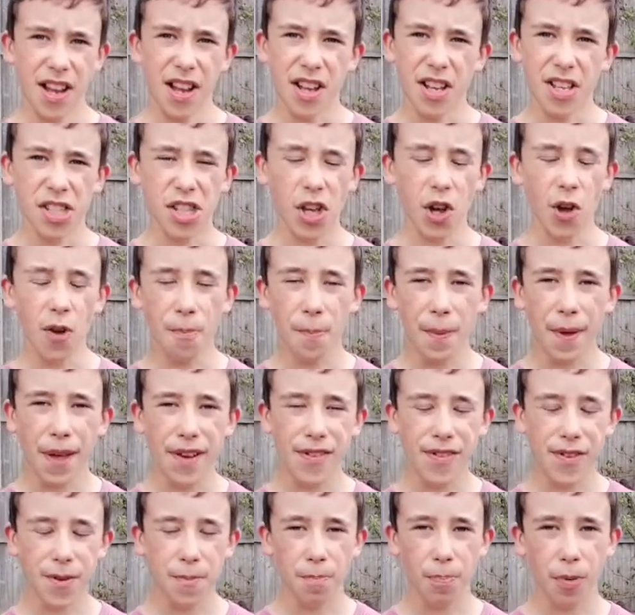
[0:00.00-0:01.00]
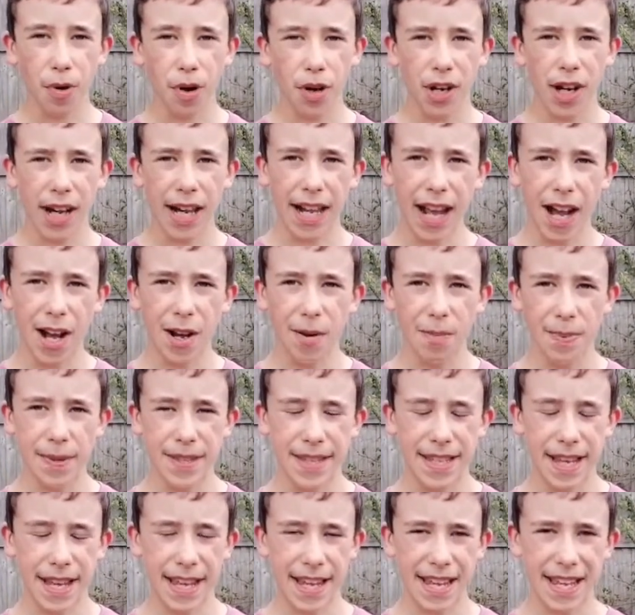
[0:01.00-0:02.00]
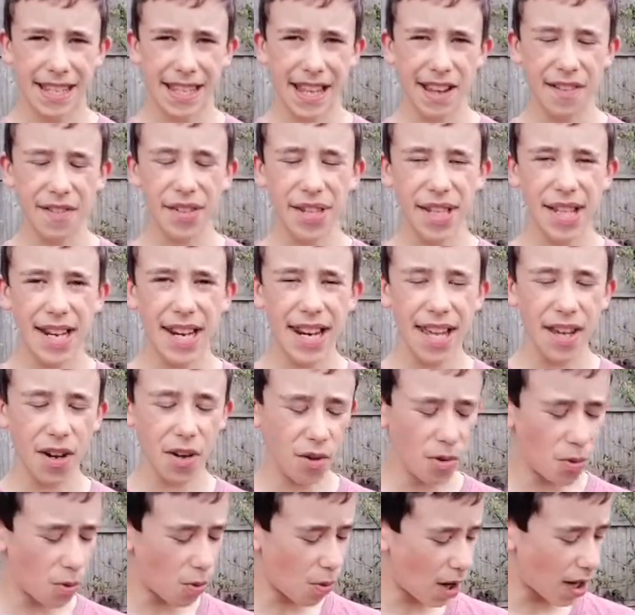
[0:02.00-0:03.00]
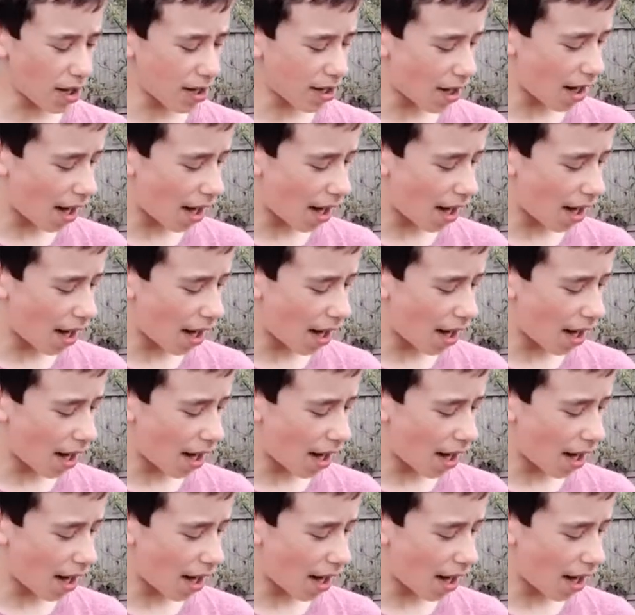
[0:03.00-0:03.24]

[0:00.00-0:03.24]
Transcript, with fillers: so a bit of a broccoli update. There is a little one